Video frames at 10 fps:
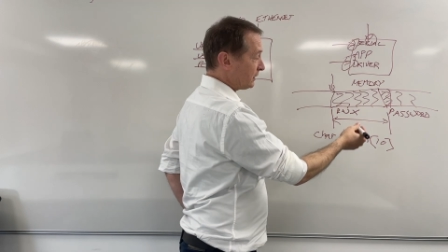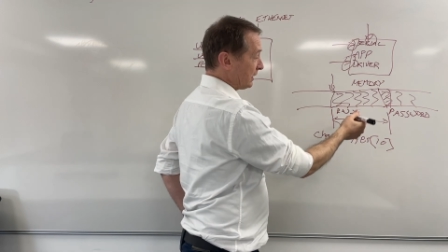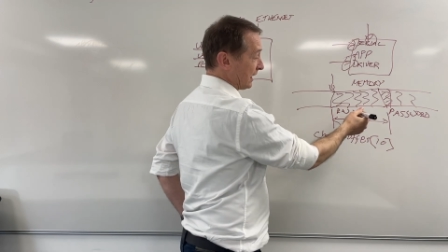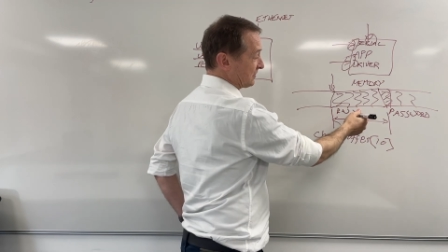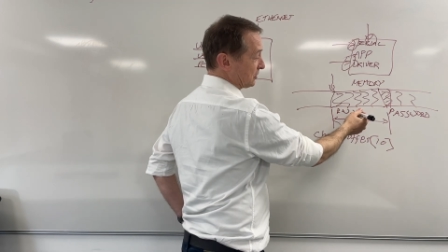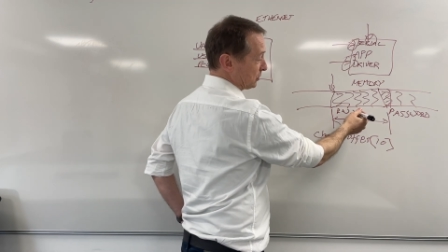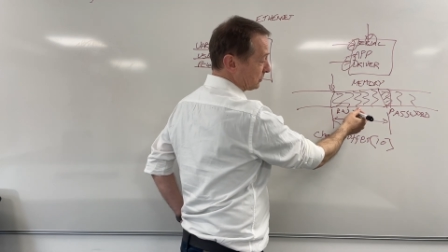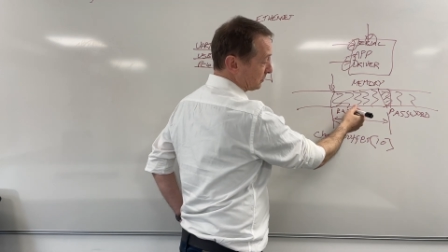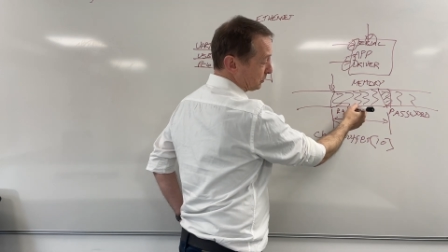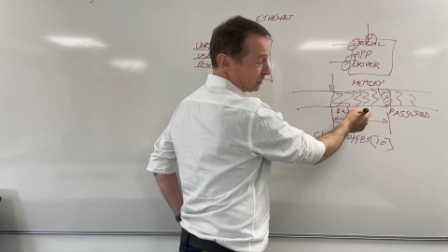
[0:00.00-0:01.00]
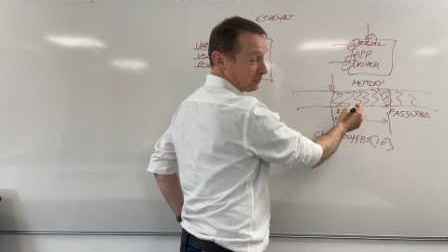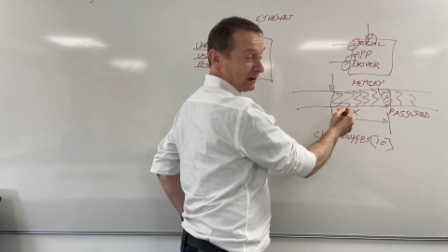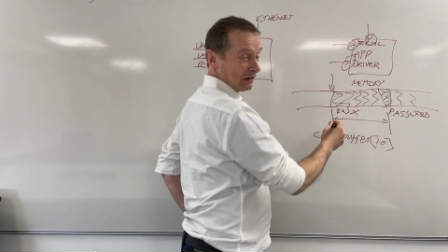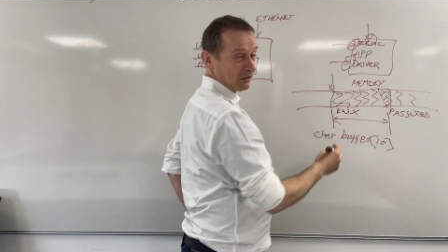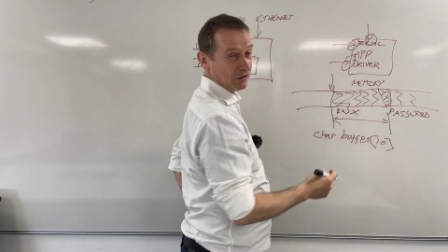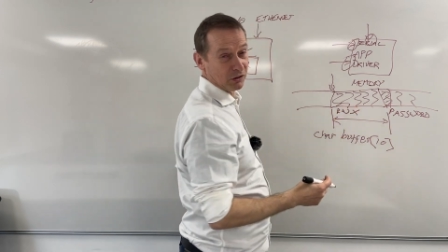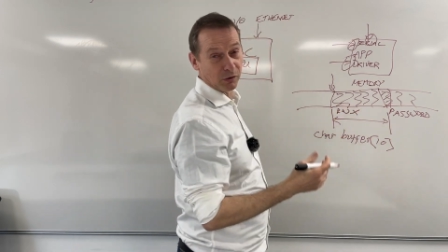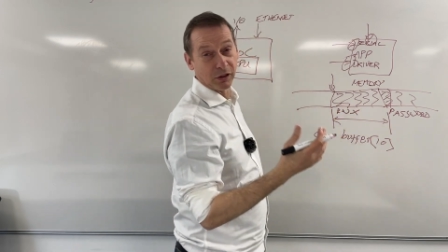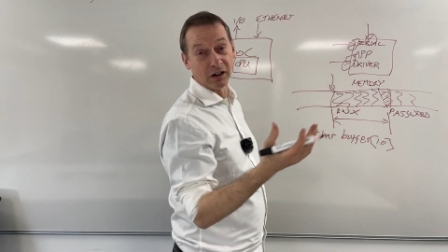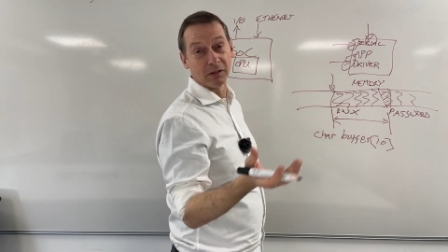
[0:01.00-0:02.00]
execute, which means you don't
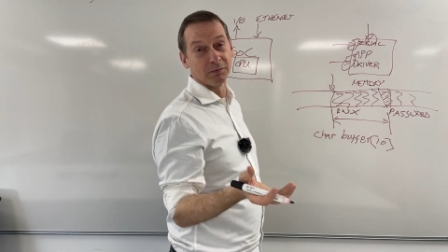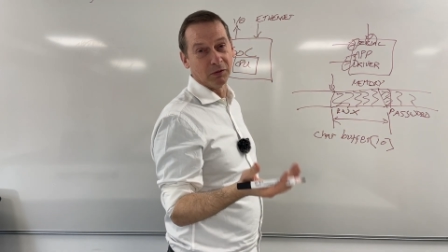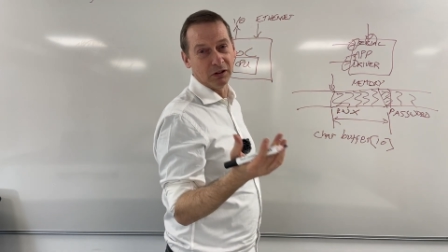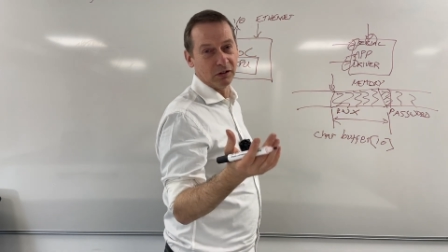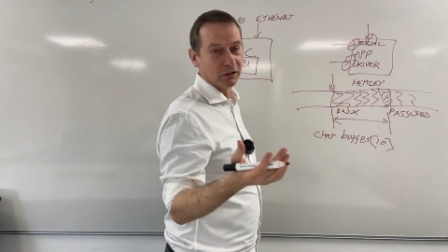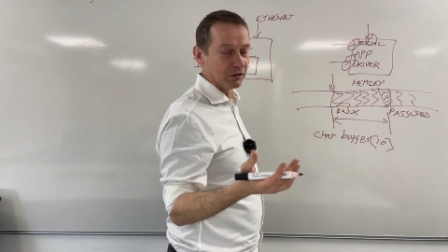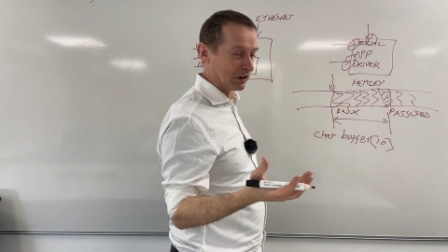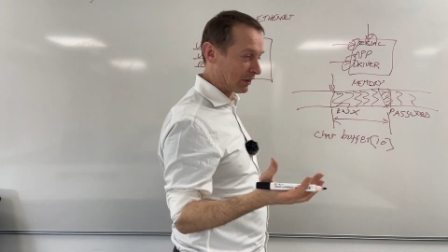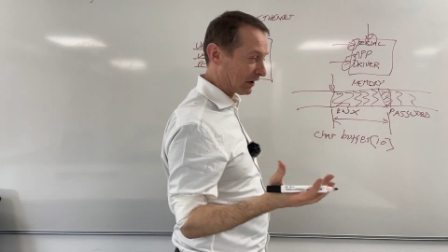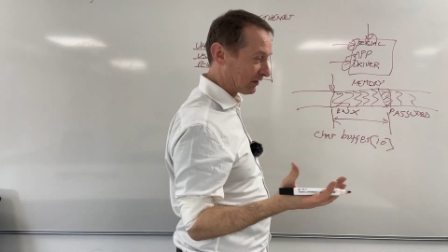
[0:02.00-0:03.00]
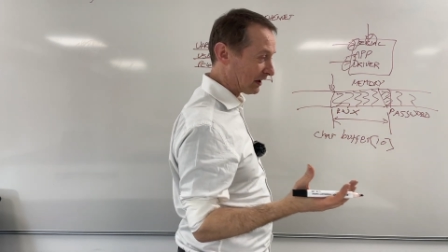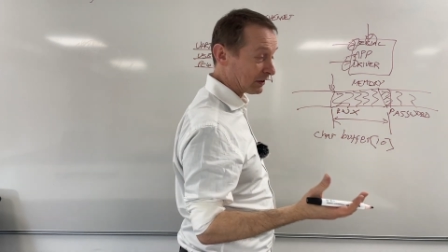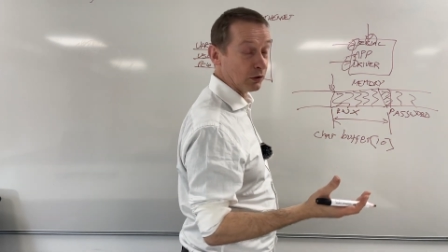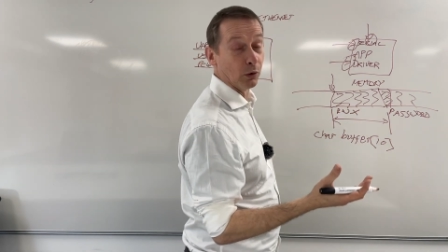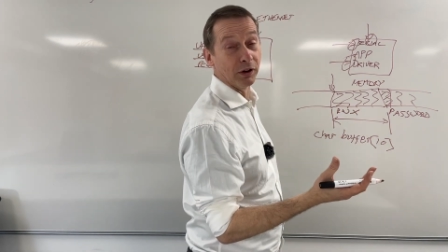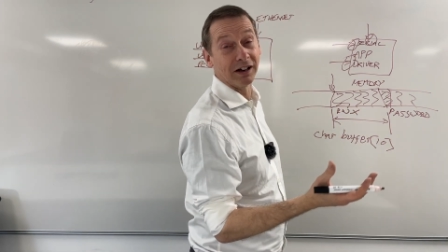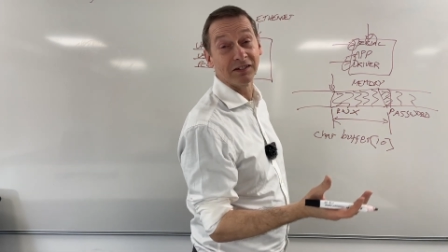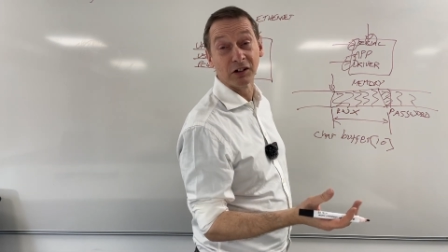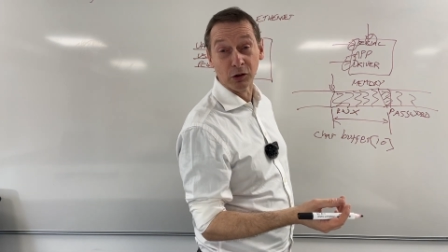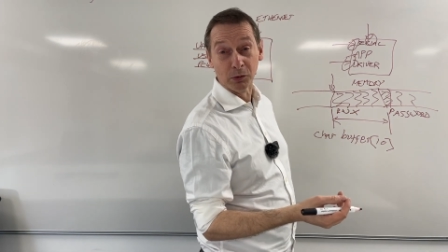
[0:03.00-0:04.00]
think you don't need things like
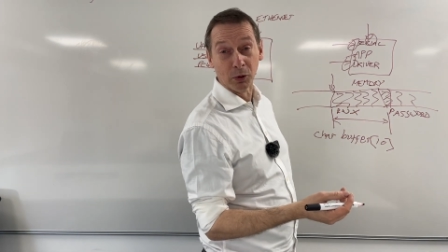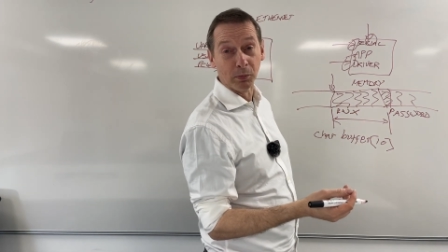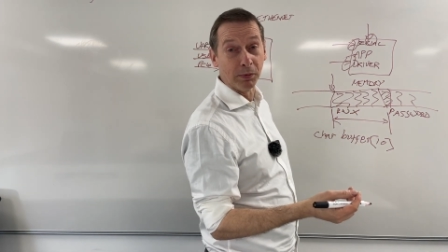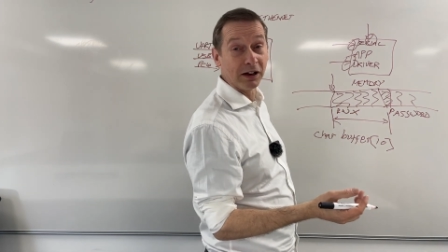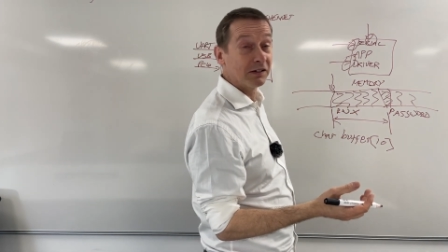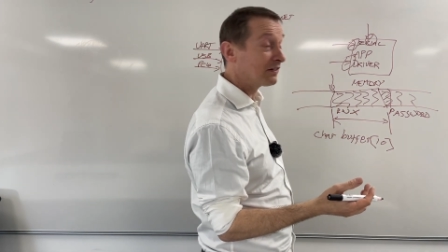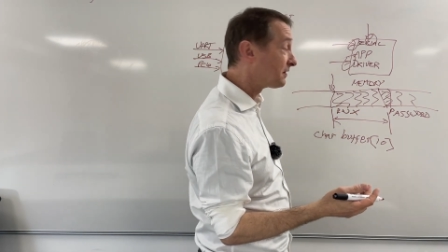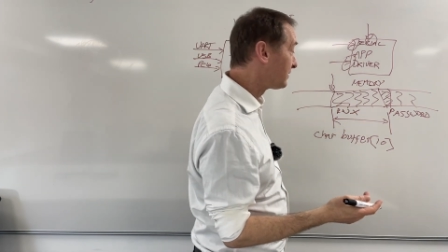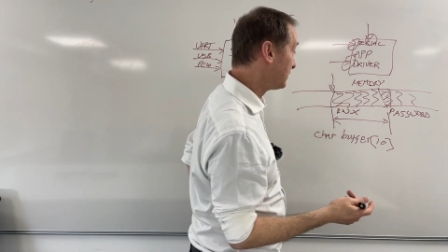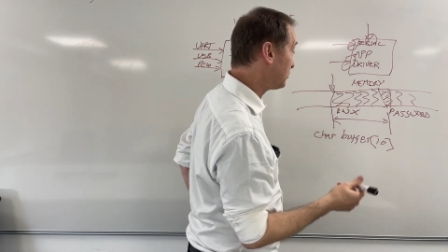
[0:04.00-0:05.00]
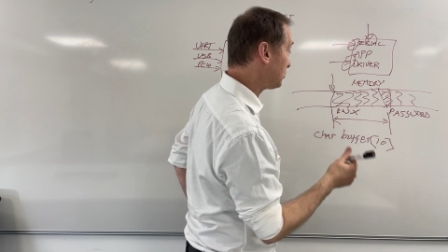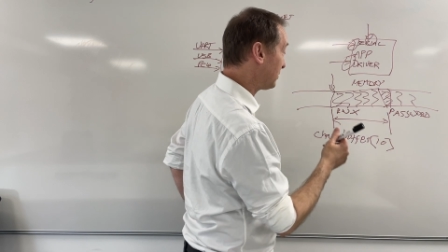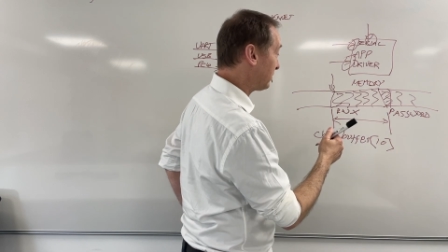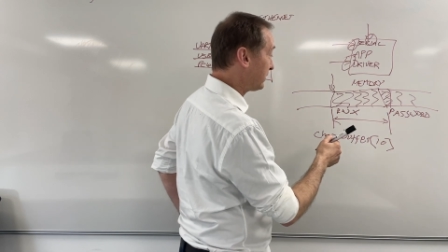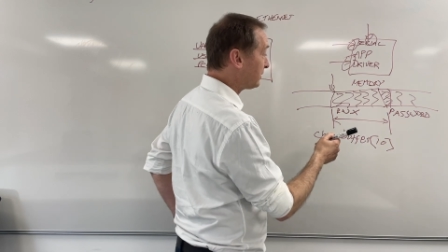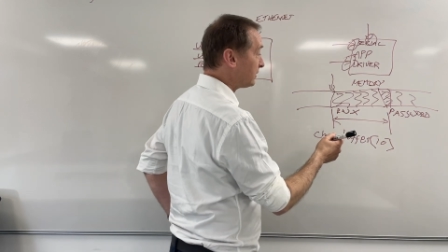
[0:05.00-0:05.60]
non-executable bits in CHERI.